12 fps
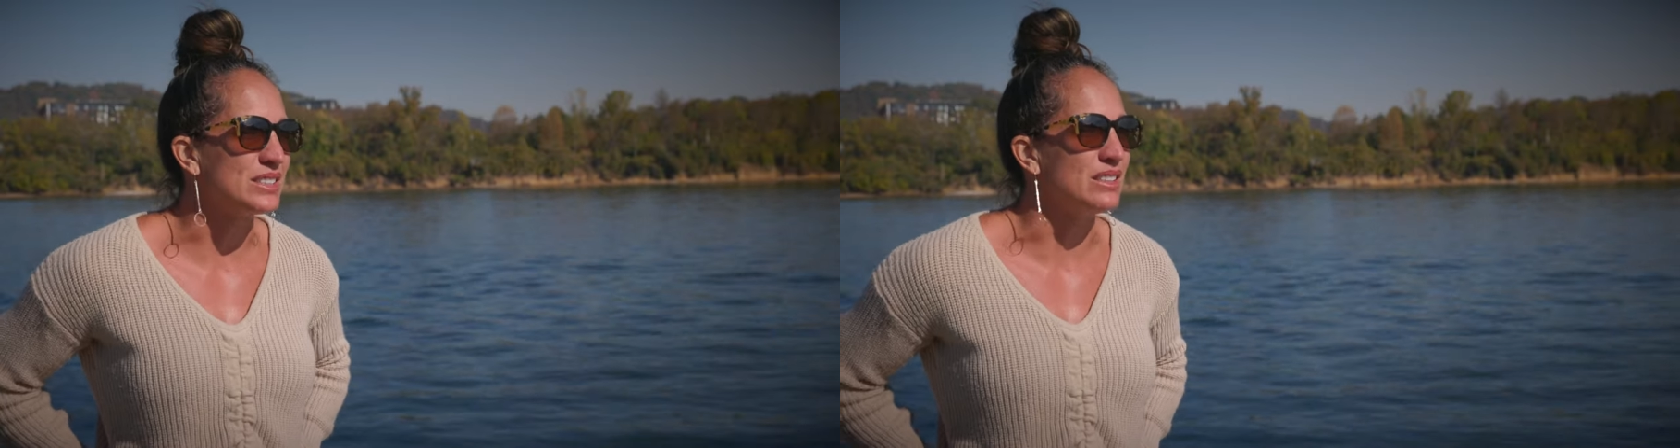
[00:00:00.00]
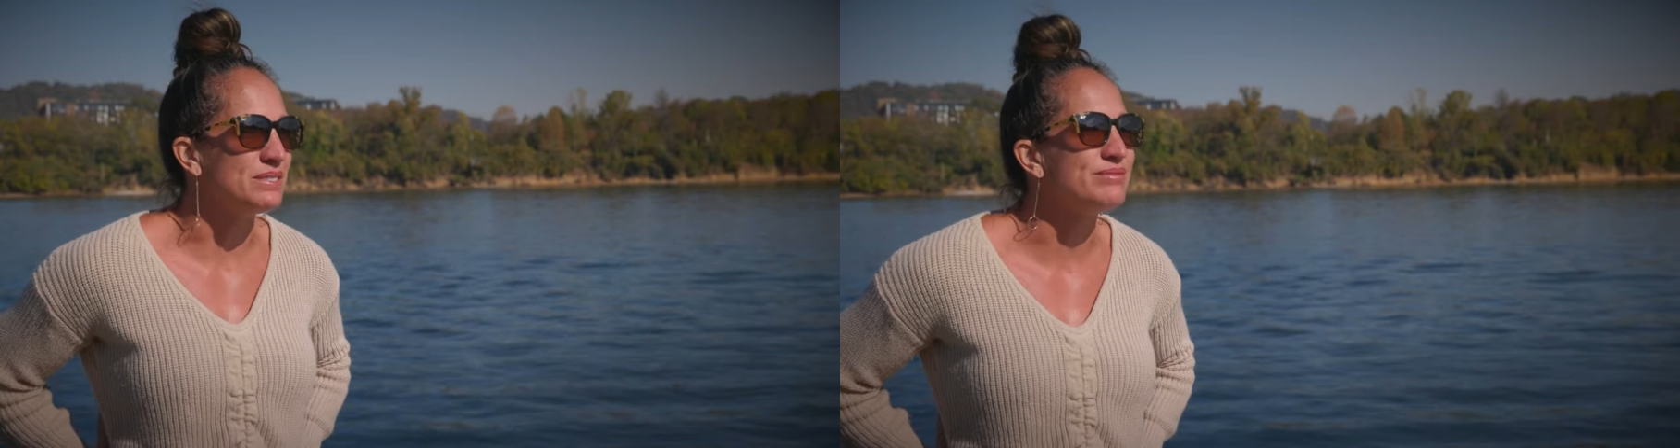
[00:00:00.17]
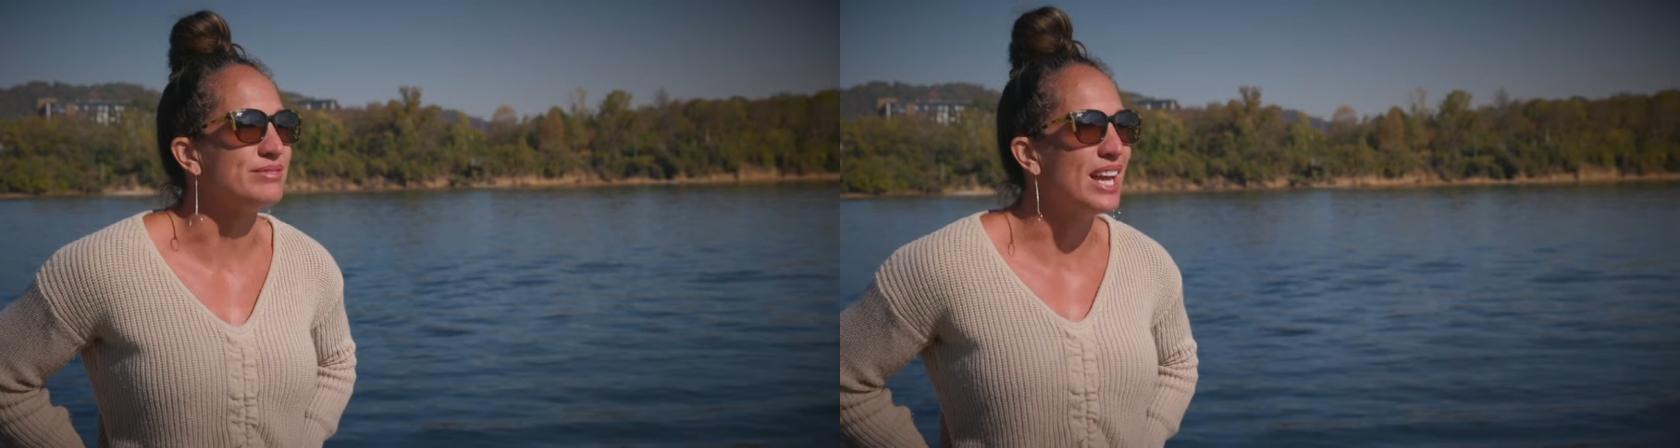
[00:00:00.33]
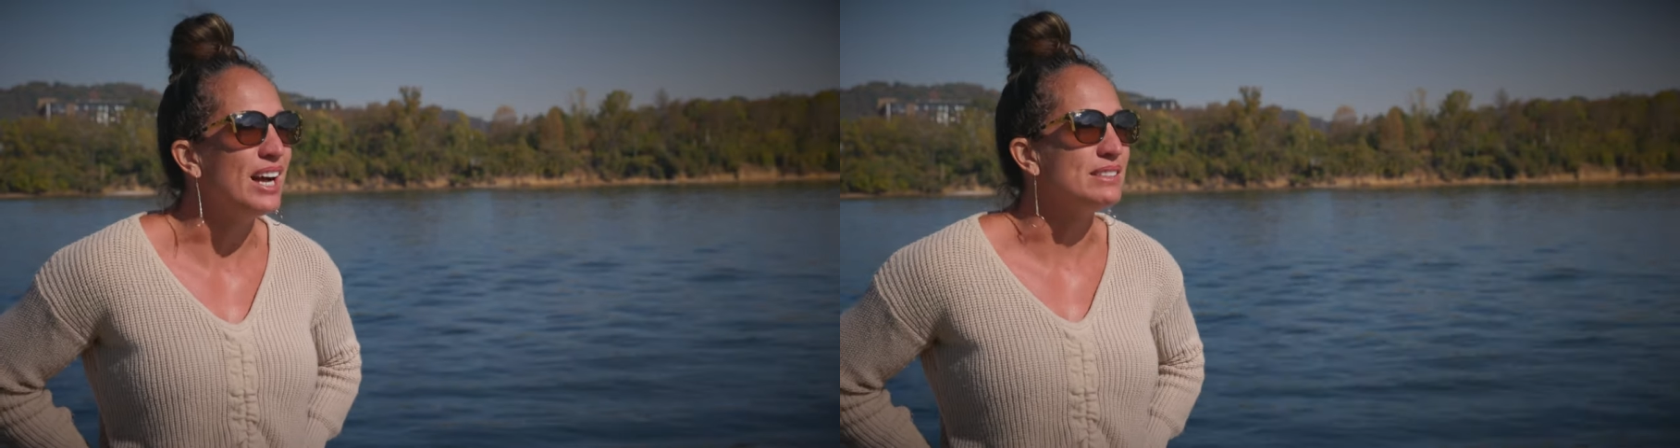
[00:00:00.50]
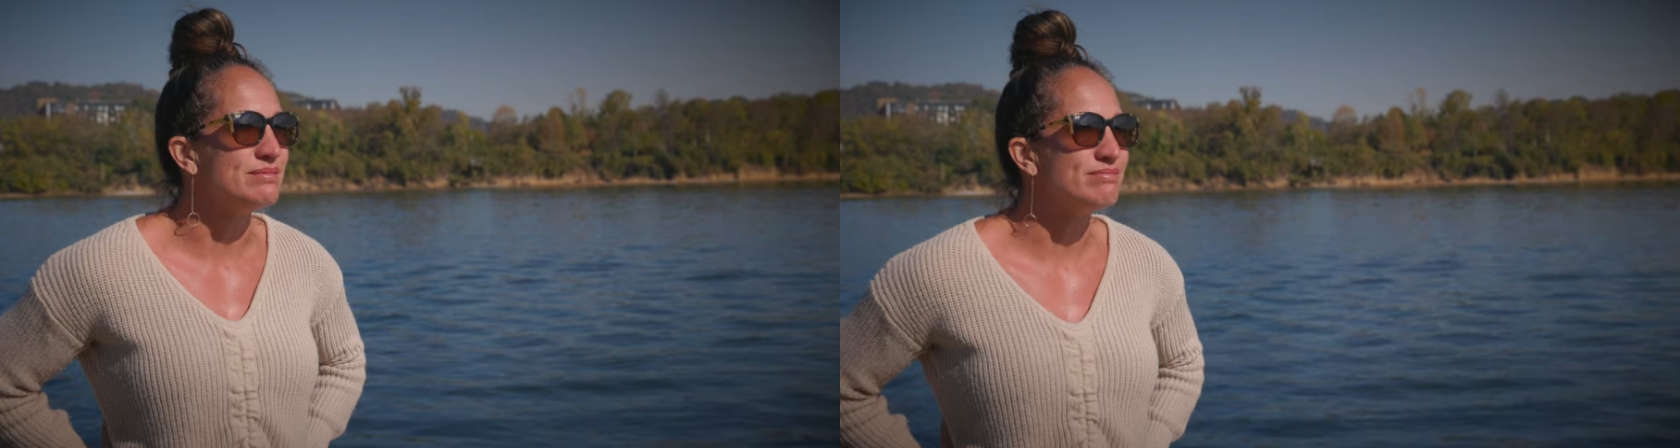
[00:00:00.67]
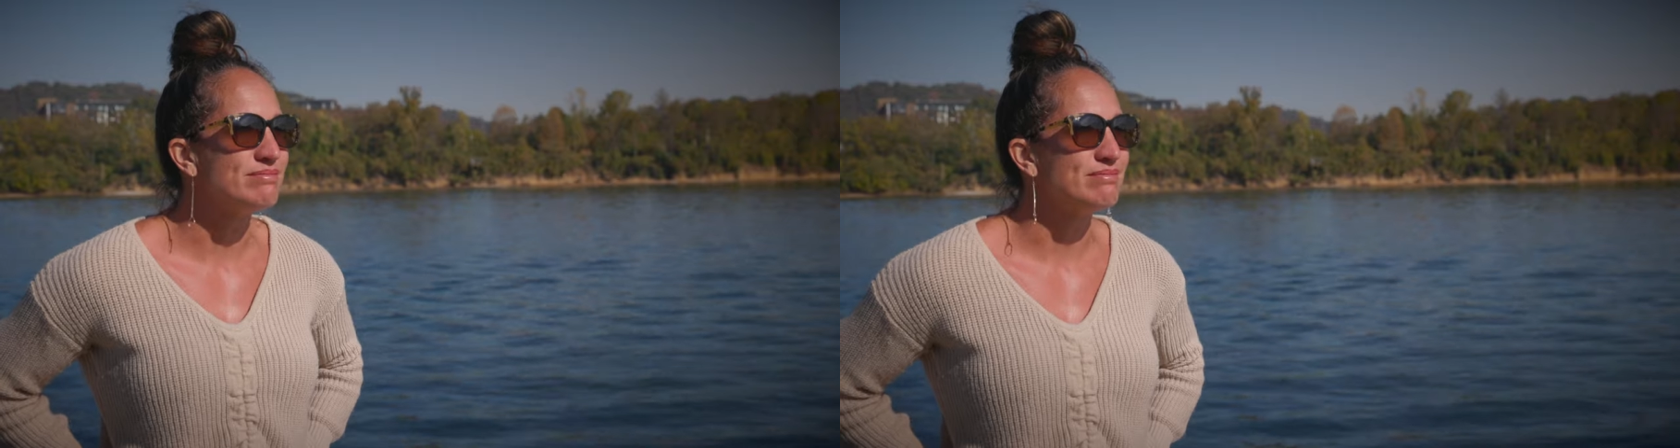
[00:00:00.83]
So yeah.
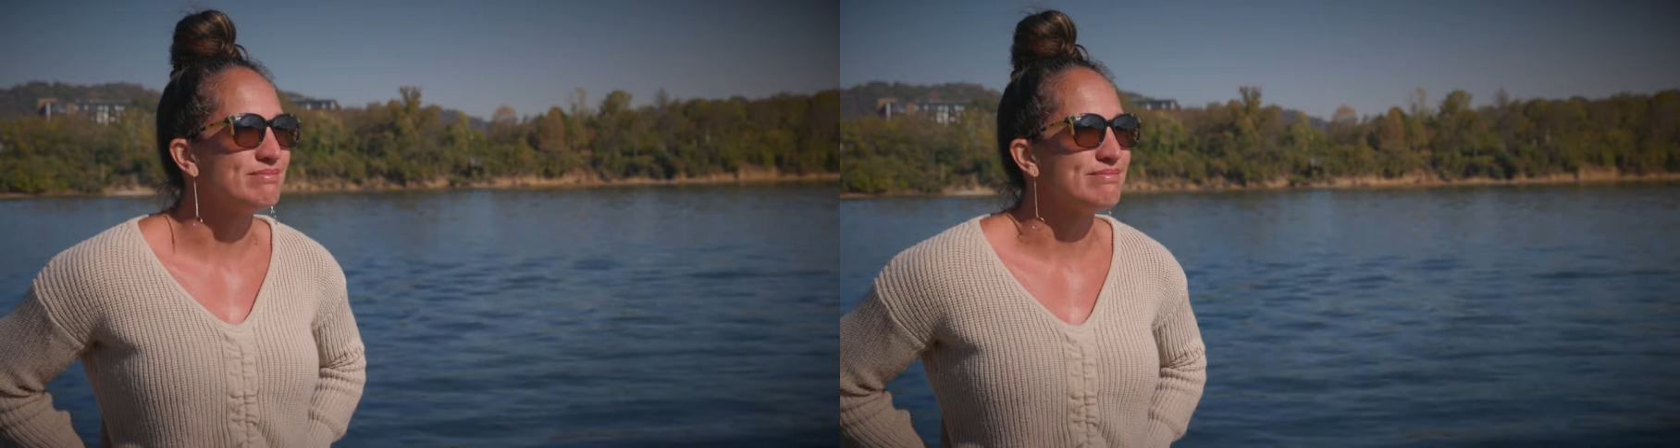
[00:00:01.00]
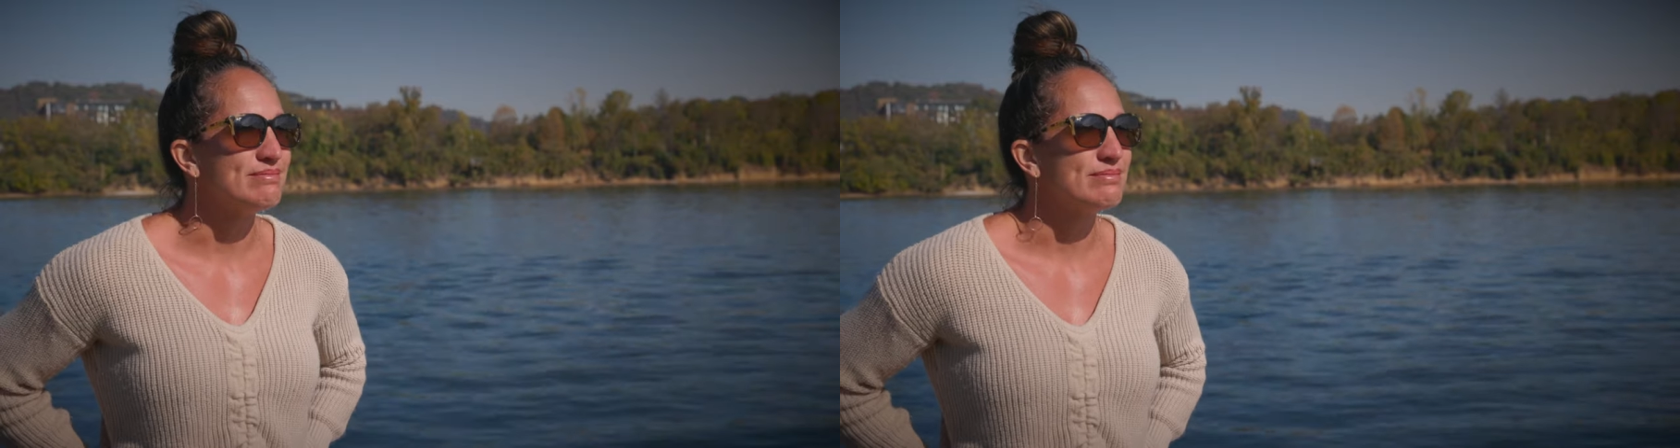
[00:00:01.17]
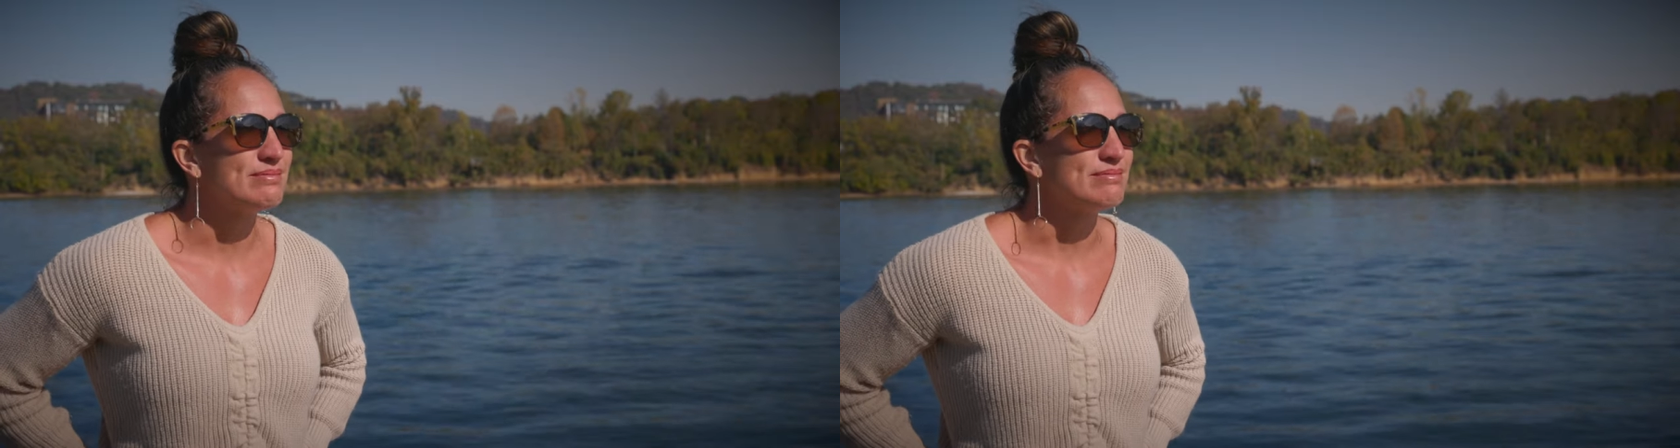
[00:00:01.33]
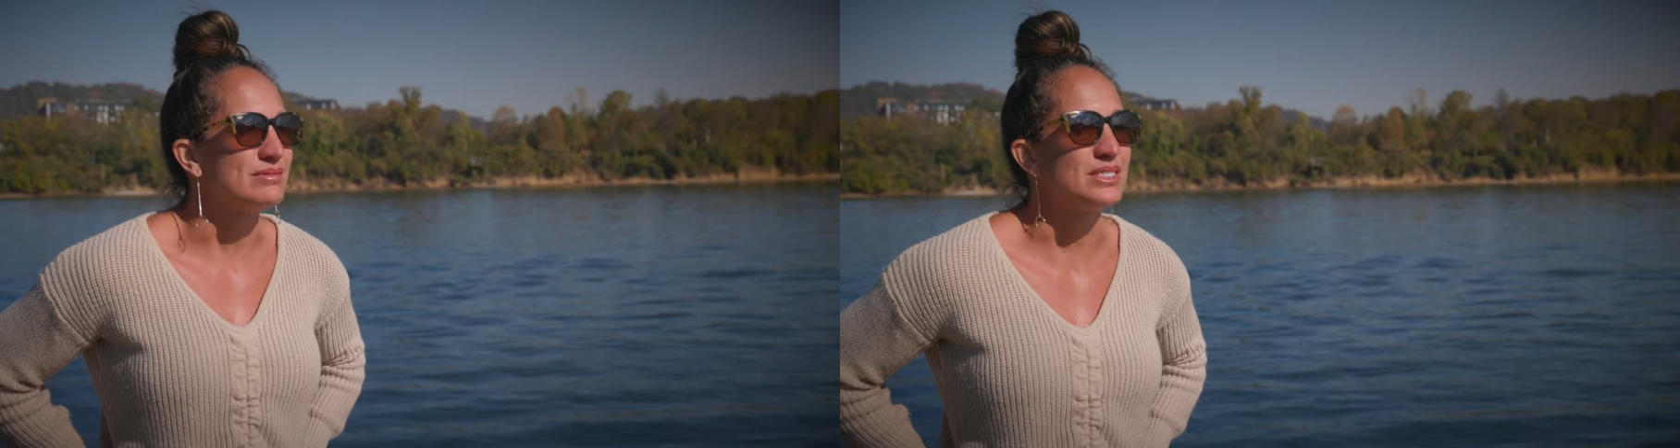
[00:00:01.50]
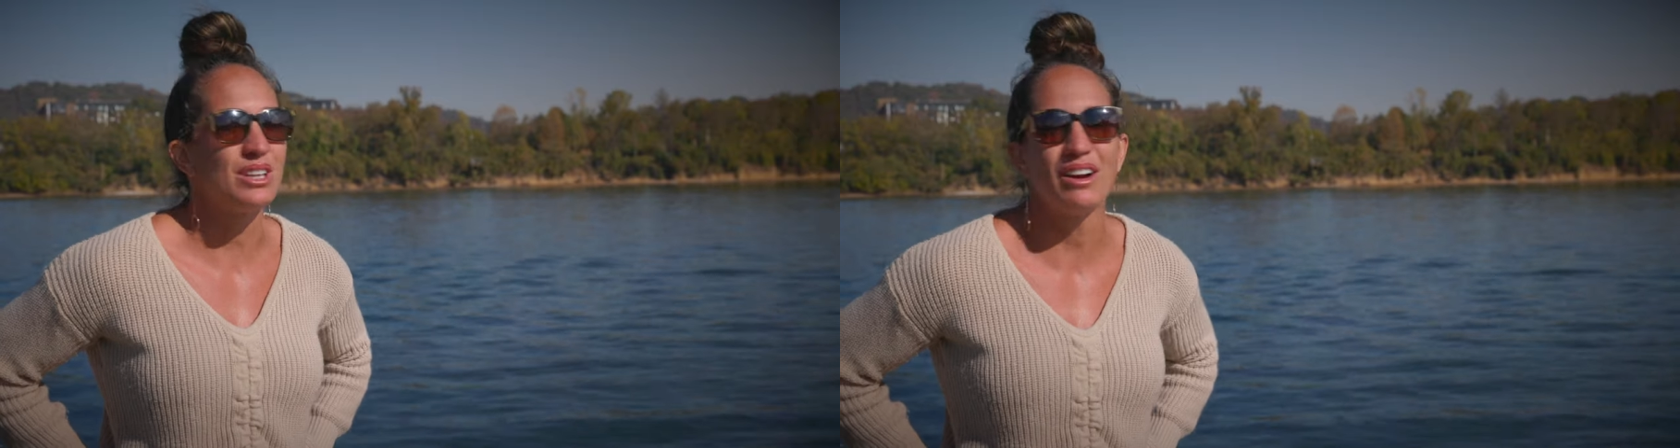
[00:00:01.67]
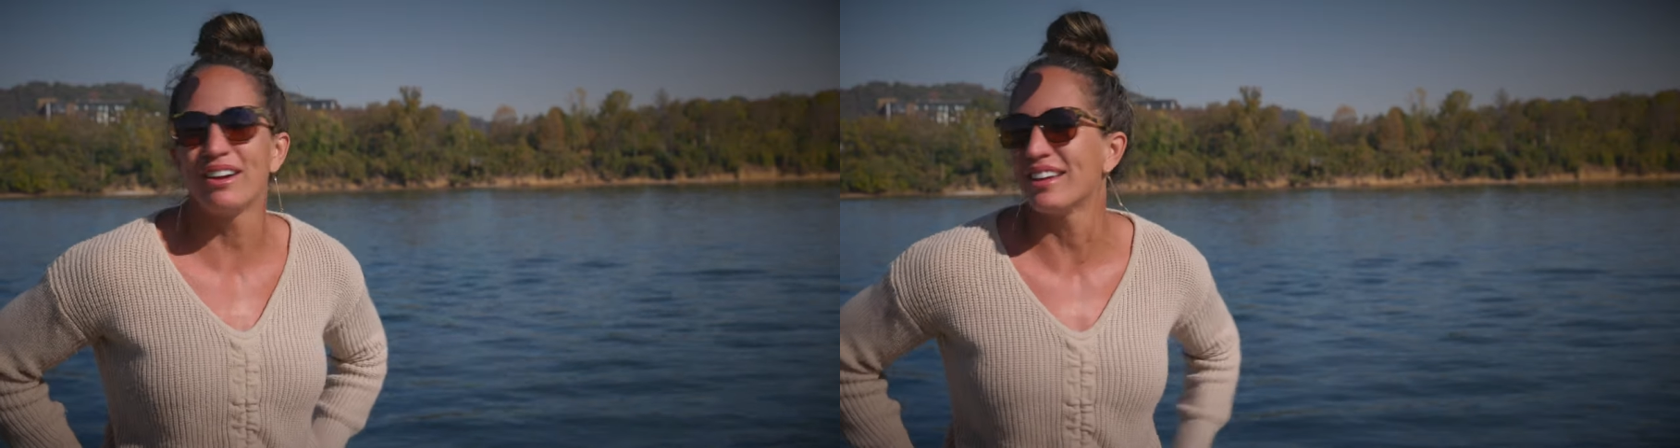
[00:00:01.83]

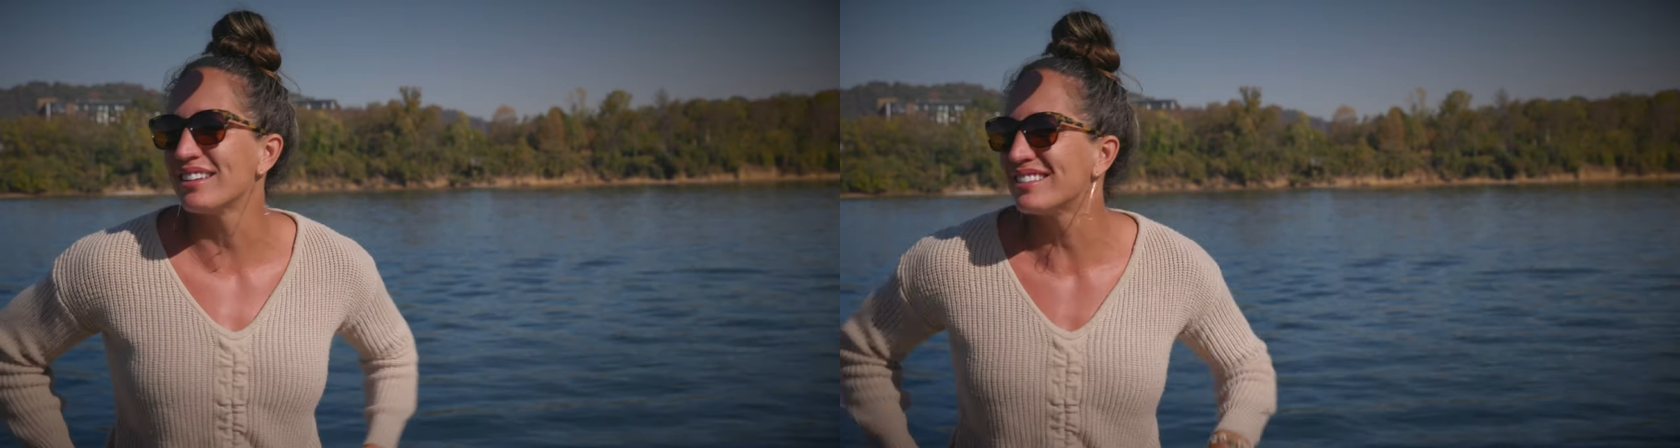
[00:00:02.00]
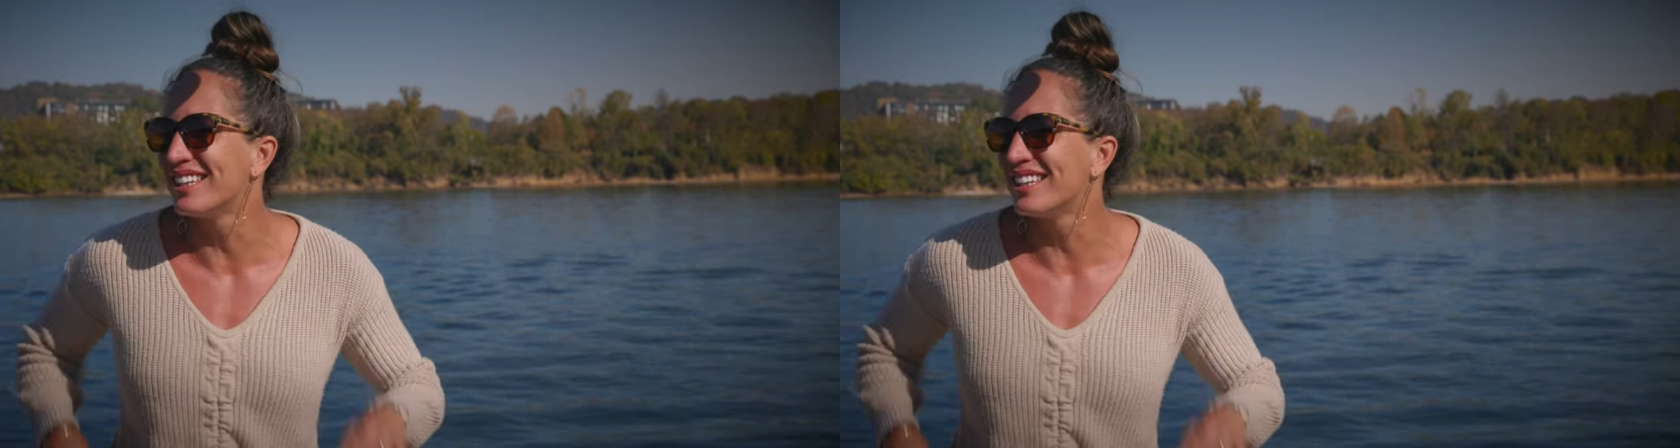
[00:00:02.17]
Sorry.